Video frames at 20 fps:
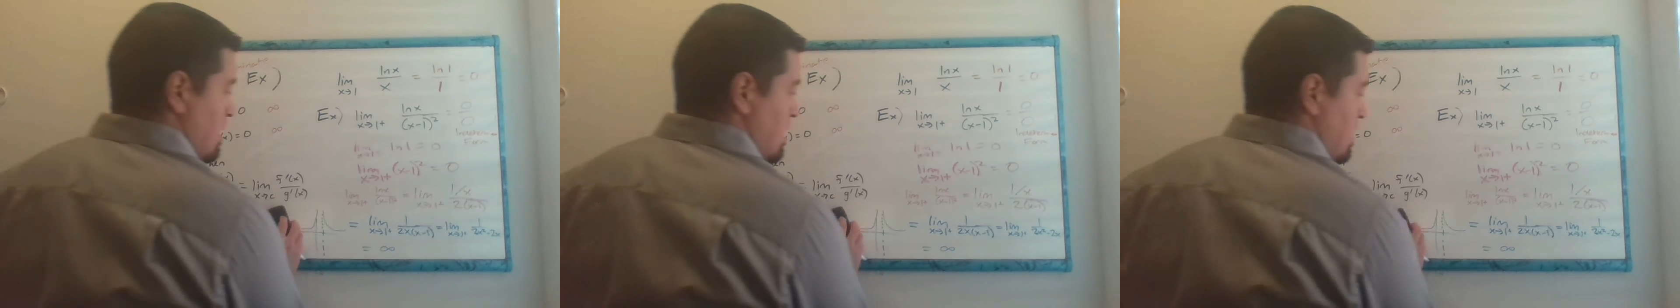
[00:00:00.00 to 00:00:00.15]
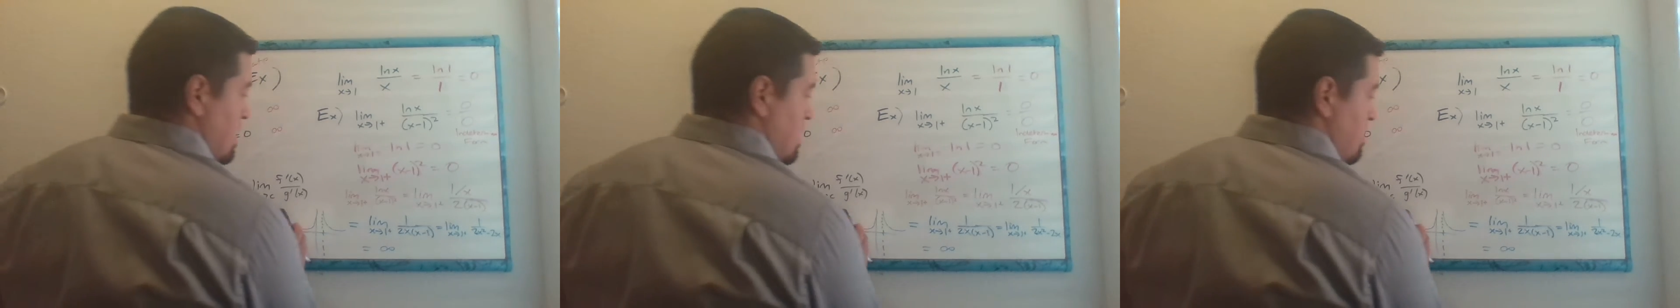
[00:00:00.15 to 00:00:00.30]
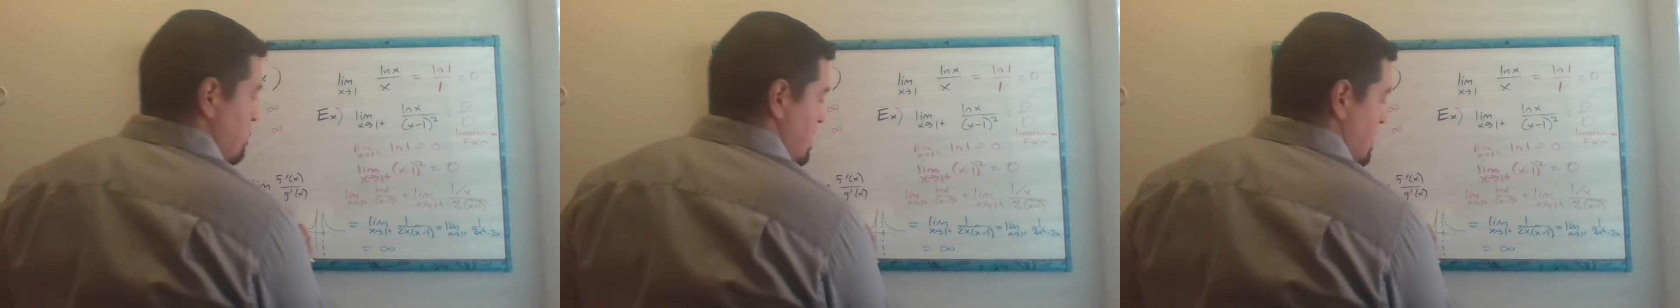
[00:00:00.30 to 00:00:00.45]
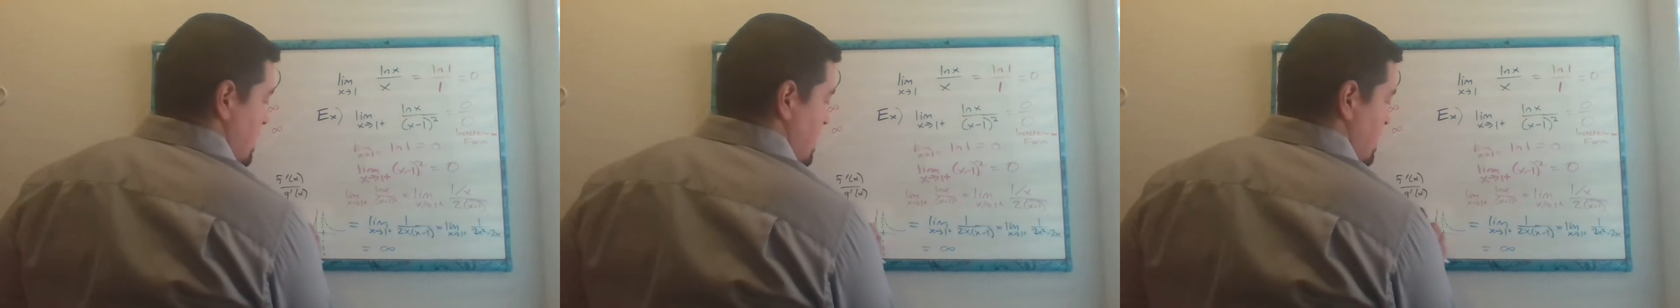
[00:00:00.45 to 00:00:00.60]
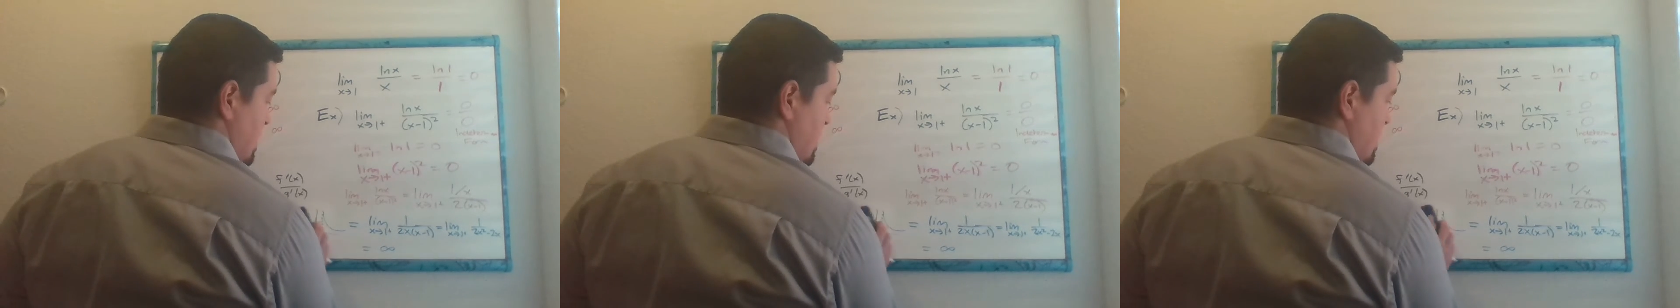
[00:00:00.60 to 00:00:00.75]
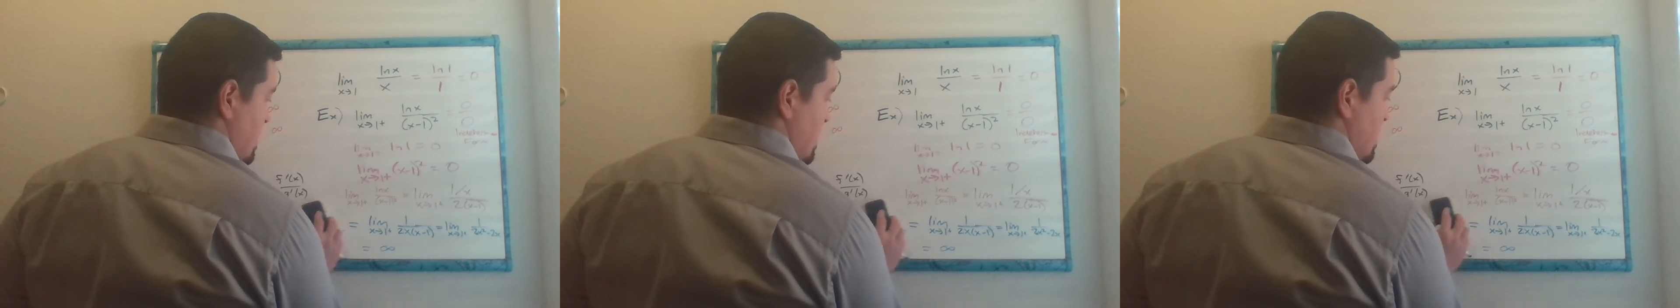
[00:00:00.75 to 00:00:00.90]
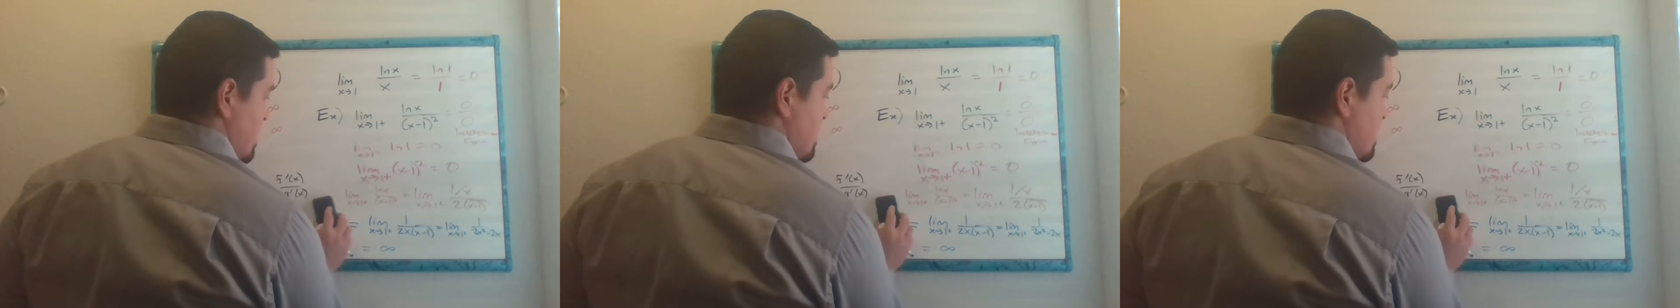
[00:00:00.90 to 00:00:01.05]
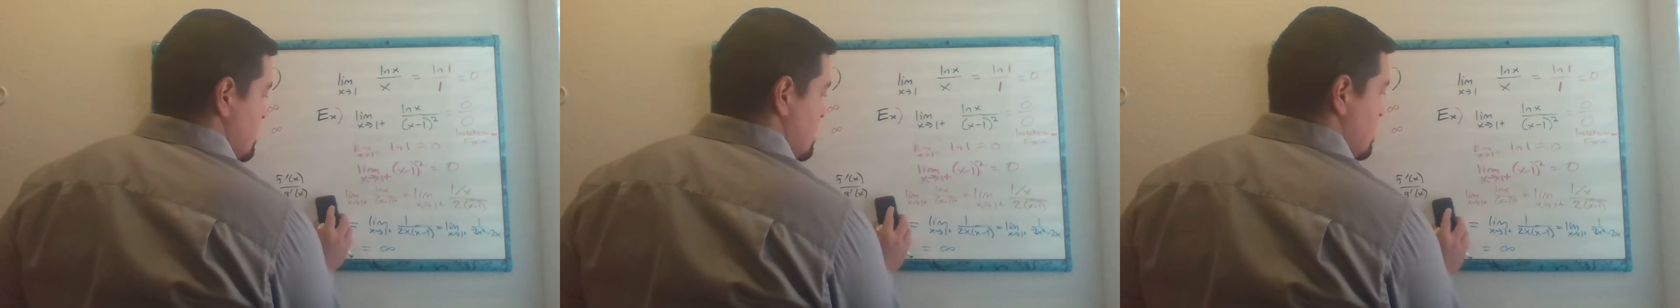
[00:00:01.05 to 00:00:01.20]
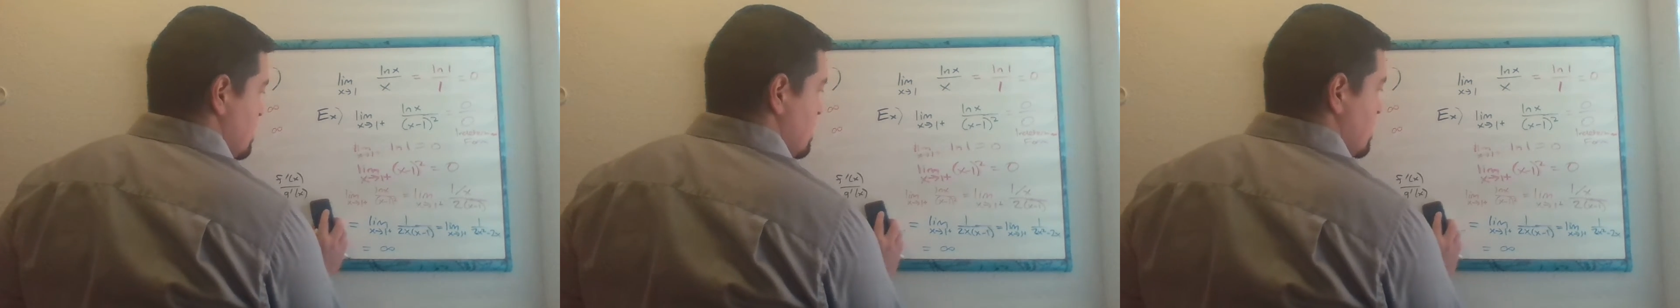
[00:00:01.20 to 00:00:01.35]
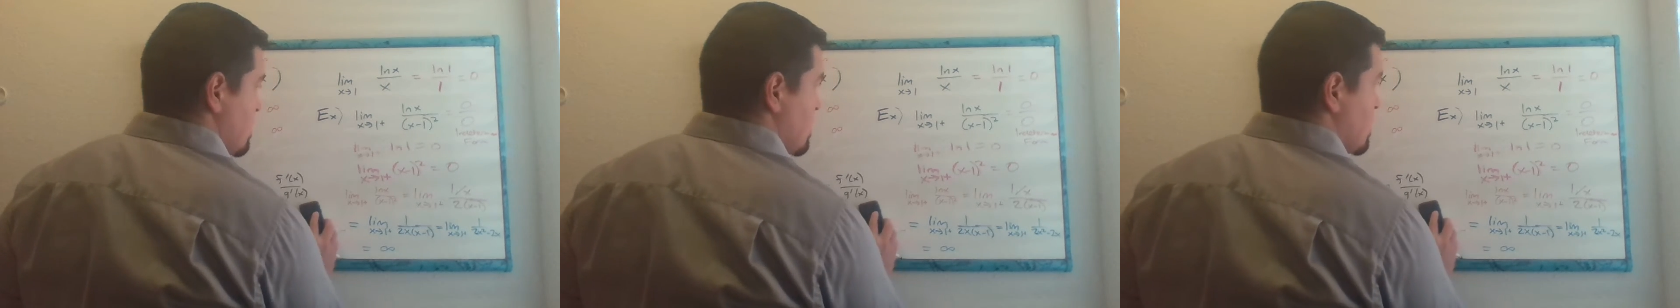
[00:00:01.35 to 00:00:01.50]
Let me kind of get into